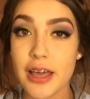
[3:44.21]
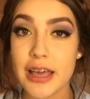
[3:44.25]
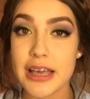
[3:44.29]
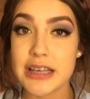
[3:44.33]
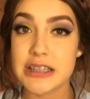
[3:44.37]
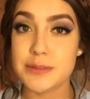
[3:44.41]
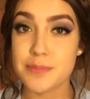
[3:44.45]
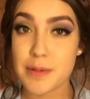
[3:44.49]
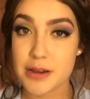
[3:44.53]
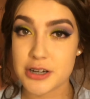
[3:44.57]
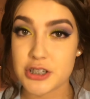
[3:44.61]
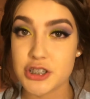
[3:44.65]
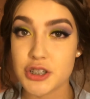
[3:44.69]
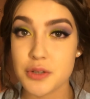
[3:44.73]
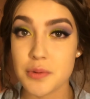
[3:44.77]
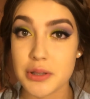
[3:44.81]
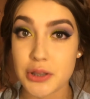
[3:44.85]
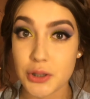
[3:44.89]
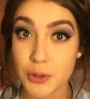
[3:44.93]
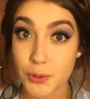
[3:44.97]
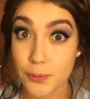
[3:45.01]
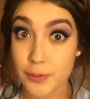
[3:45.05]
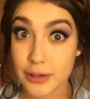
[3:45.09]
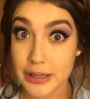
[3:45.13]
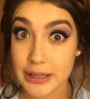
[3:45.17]
especially
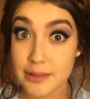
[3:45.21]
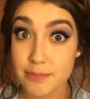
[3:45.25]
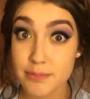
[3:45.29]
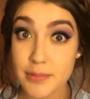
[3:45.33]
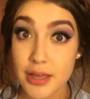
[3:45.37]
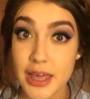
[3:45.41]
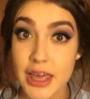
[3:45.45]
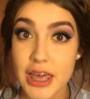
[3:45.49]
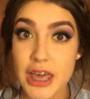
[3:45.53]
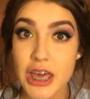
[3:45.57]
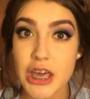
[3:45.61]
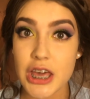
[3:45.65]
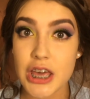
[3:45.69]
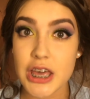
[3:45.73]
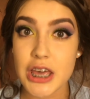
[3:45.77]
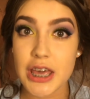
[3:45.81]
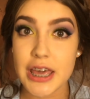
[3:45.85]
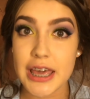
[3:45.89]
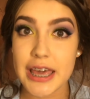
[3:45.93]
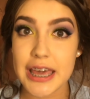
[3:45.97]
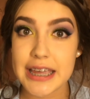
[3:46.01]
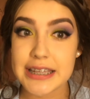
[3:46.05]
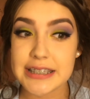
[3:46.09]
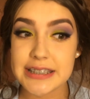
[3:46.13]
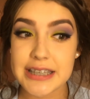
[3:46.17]
with cream,
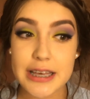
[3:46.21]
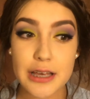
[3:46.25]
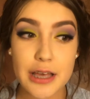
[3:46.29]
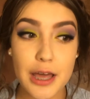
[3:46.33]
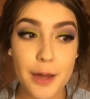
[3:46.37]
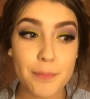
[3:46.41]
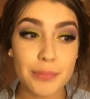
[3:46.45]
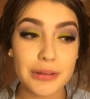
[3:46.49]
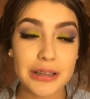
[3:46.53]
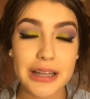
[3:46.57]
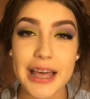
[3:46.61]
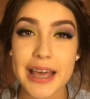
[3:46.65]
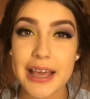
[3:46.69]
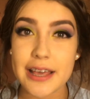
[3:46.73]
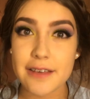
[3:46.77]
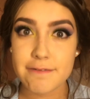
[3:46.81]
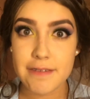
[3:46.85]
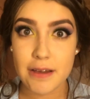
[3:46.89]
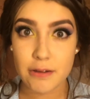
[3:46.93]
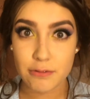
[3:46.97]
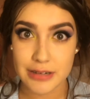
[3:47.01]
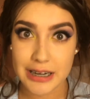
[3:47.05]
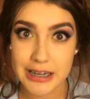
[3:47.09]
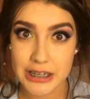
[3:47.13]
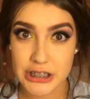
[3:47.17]
it's like applying
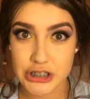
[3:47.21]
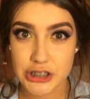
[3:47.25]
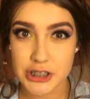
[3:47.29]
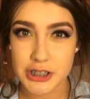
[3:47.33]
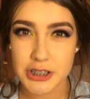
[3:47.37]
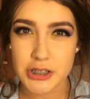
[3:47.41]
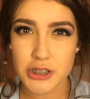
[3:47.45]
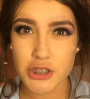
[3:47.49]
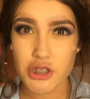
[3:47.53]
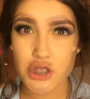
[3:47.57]
foundation.